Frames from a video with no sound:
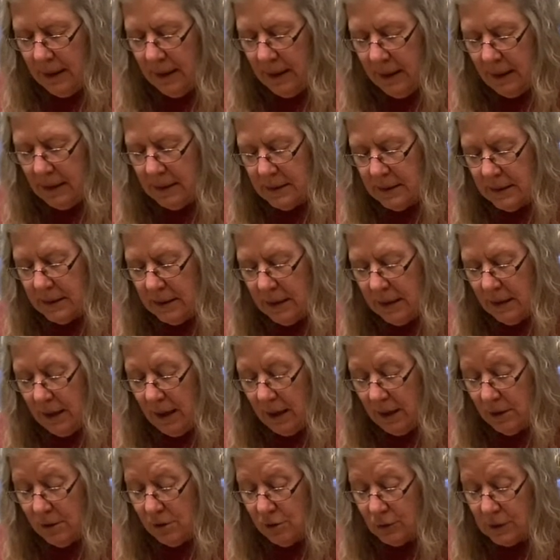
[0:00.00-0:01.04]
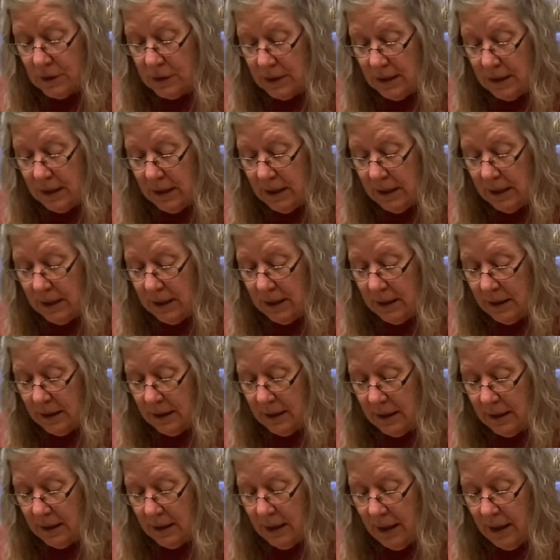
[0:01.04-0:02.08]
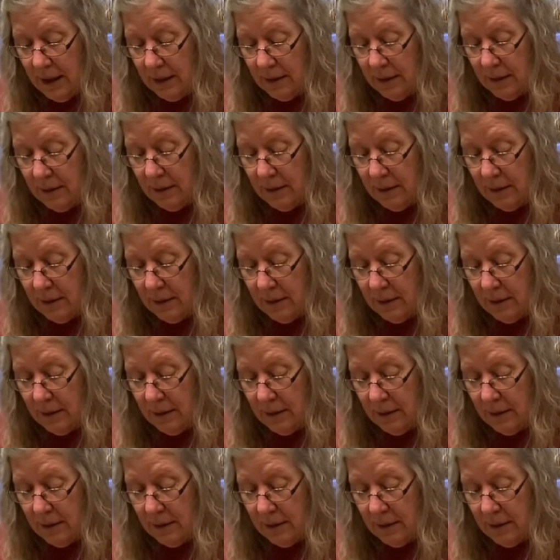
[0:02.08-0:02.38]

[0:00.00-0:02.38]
And you'll see that